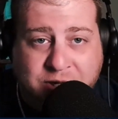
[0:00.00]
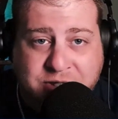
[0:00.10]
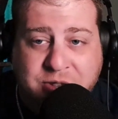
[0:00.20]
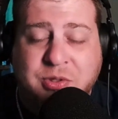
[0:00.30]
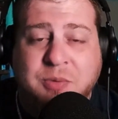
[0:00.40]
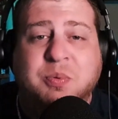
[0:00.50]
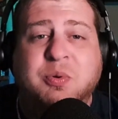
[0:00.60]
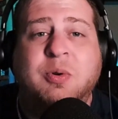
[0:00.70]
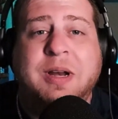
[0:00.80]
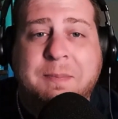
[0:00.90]
So some
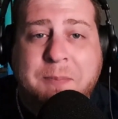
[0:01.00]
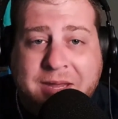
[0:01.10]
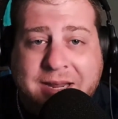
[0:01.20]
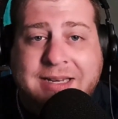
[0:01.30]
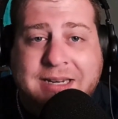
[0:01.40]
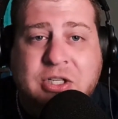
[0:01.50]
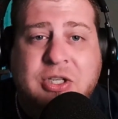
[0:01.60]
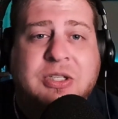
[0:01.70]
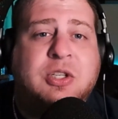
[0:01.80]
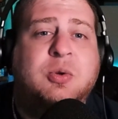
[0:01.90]
pretty big
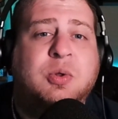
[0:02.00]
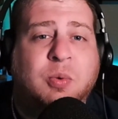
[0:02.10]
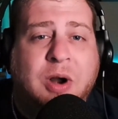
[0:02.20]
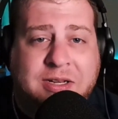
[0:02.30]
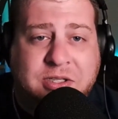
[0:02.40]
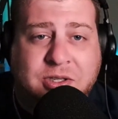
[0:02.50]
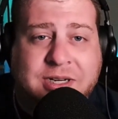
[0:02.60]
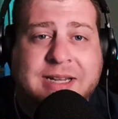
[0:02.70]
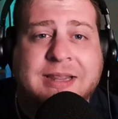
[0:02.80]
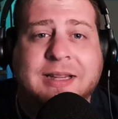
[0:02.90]
additions to the roster
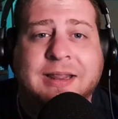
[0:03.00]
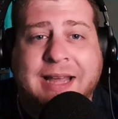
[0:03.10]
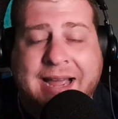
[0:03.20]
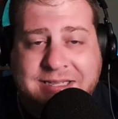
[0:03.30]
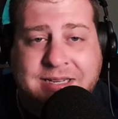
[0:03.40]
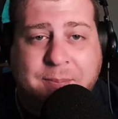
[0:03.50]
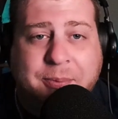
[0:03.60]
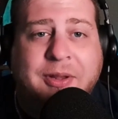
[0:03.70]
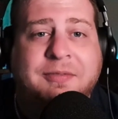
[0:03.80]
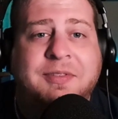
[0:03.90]
in the last
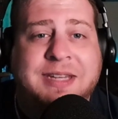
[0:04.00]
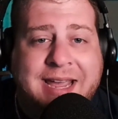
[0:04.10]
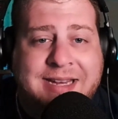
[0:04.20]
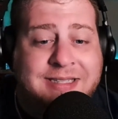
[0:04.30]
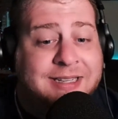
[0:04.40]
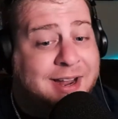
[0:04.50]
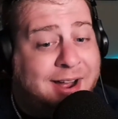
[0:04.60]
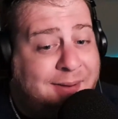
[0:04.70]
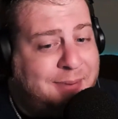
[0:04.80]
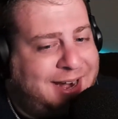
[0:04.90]
couple of days to
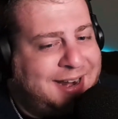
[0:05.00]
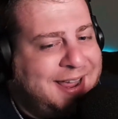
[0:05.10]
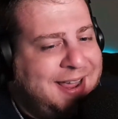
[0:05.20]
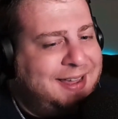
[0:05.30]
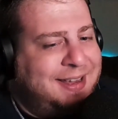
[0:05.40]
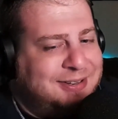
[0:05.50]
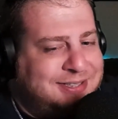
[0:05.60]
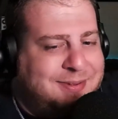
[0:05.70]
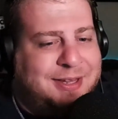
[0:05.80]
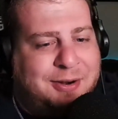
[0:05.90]
combat,
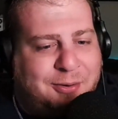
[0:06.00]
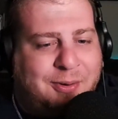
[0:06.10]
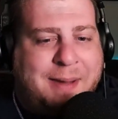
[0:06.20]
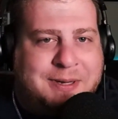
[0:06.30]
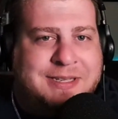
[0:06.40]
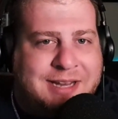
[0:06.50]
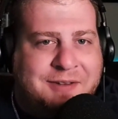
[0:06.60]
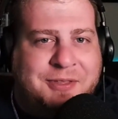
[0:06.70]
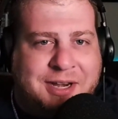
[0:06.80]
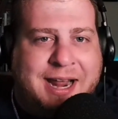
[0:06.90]
some of the crappy
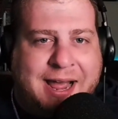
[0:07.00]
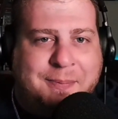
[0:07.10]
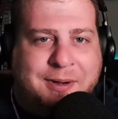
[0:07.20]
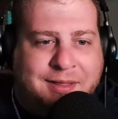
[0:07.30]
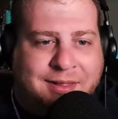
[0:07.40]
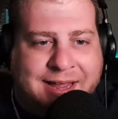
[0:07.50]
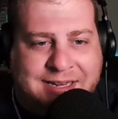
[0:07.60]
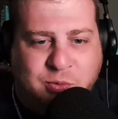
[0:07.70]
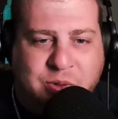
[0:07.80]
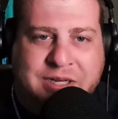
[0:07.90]
stuff that had happened in the
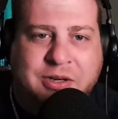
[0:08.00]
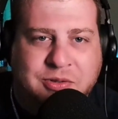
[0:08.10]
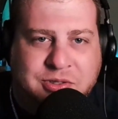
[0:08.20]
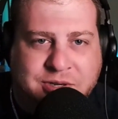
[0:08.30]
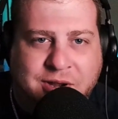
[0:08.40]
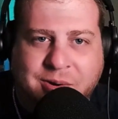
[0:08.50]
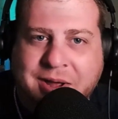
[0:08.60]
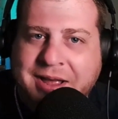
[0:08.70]
last week or so.